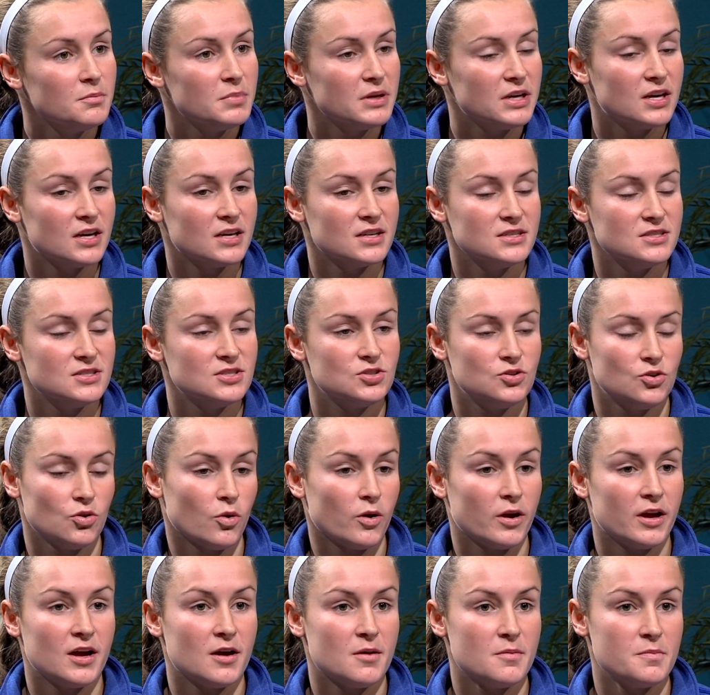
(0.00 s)
because
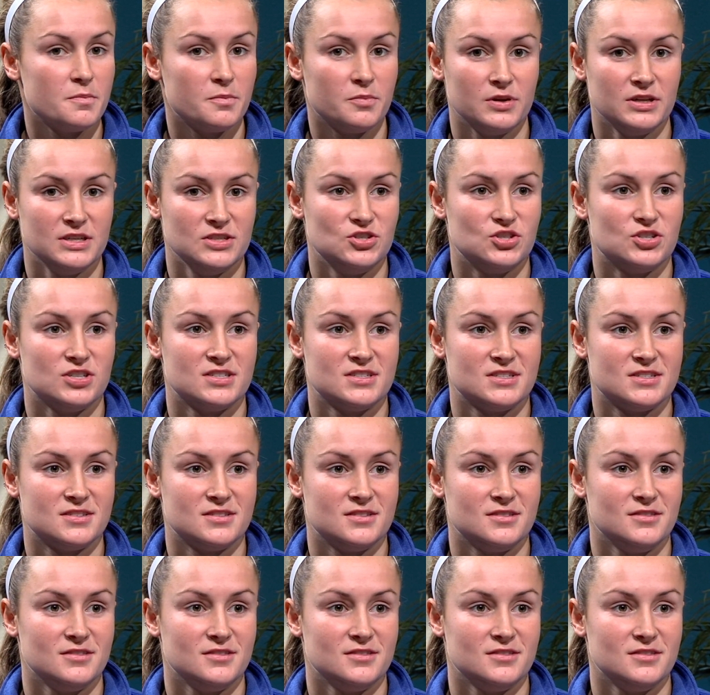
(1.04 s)
growing up is just